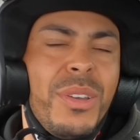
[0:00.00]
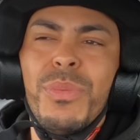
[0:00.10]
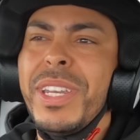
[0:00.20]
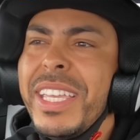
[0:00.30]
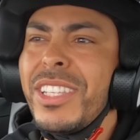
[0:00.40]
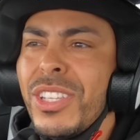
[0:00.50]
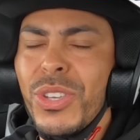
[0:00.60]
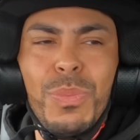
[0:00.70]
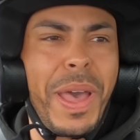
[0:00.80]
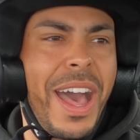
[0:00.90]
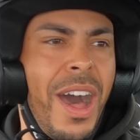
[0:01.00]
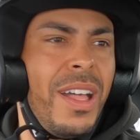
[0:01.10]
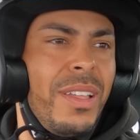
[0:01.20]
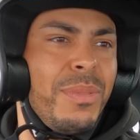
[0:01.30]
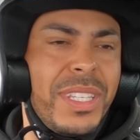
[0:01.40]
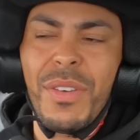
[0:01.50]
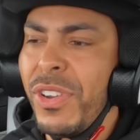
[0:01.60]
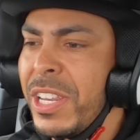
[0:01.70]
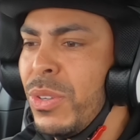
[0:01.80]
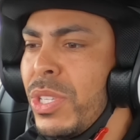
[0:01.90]
we need to do better. We
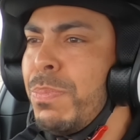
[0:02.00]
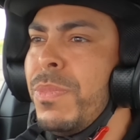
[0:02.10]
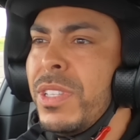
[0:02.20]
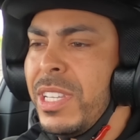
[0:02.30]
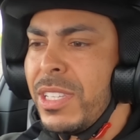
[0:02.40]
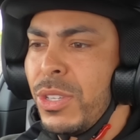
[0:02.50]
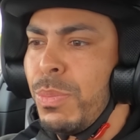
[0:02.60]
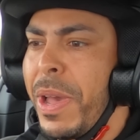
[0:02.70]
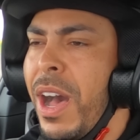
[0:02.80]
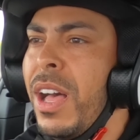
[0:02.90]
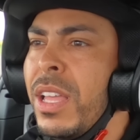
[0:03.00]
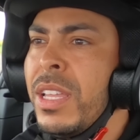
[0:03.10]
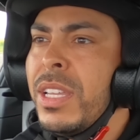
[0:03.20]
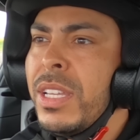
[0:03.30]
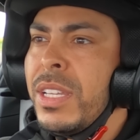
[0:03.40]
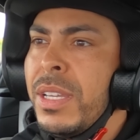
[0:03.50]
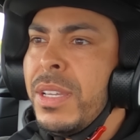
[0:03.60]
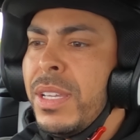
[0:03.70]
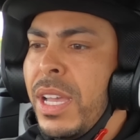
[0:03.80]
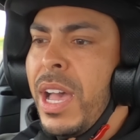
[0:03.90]
definitely need to do better.
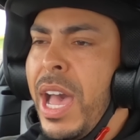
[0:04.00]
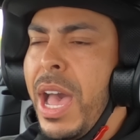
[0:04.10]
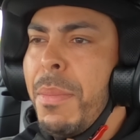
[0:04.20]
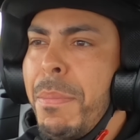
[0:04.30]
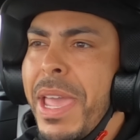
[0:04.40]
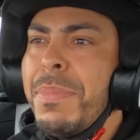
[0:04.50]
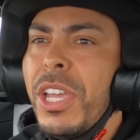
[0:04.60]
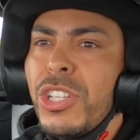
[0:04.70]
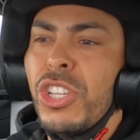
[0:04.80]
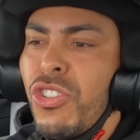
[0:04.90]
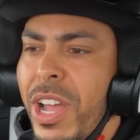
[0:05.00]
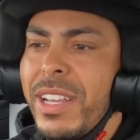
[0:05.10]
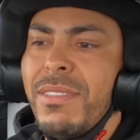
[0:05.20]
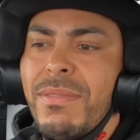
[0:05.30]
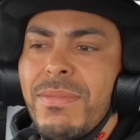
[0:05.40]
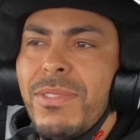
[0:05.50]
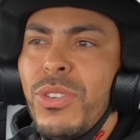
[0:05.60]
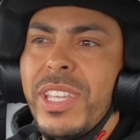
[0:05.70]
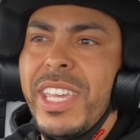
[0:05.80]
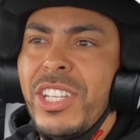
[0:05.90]
Maybe I should try and do
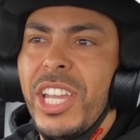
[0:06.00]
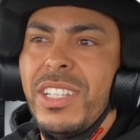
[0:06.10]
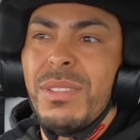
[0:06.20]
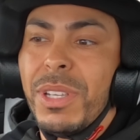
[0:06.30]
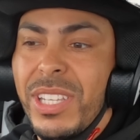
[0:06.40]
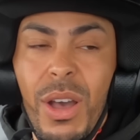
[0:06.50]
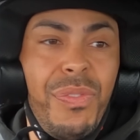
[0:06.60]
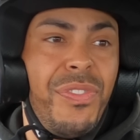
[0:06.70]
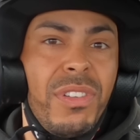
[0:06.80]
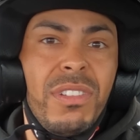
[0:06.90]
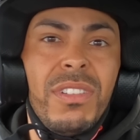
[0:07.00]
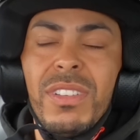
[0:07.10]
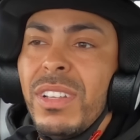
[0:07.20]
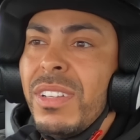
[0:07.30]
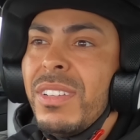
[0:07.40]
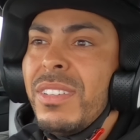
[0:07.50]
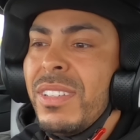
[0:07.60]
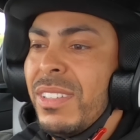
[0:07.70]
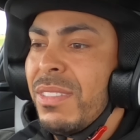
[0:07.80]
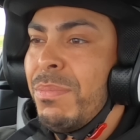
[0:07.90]
the gear changes myself.
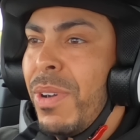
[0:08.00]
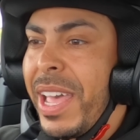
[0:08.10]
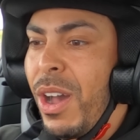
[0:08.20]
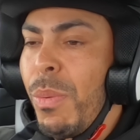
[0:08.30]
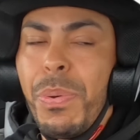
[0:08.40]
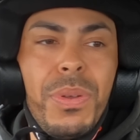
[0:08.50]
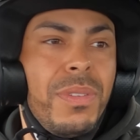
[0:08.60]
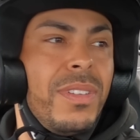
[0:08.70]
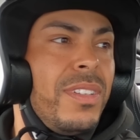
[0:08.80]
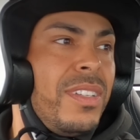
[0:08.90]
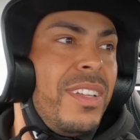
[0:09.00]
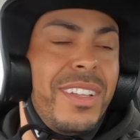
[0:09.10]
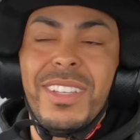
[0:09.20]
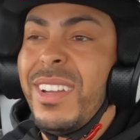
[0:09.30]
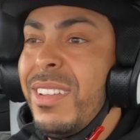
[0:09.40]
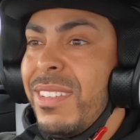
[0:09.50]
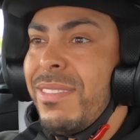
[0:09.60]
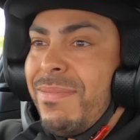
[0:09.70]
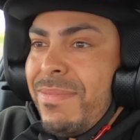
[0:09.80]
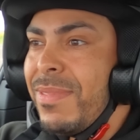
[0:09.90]
Might help. Don't know.
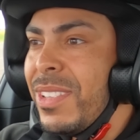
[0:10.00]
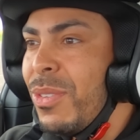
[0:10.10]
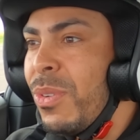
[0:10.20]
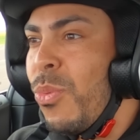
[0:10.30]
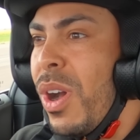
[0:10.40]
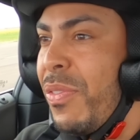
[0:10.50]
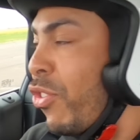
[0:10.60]
Worth a